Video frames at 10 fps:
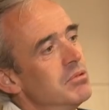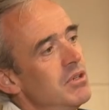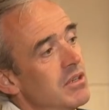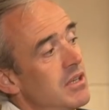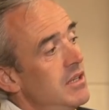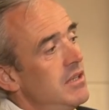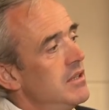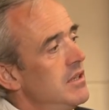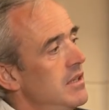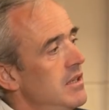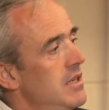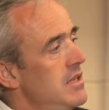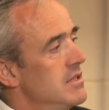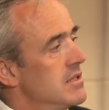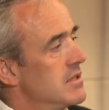but look, it, it, it
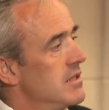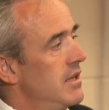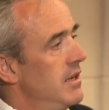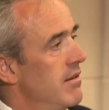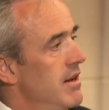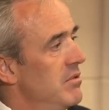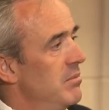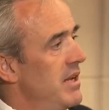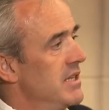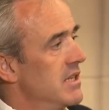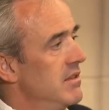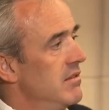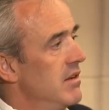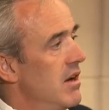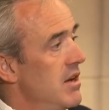is an incredible place,
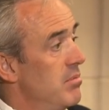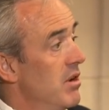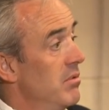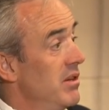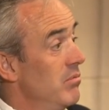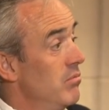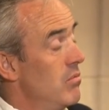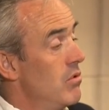and I probably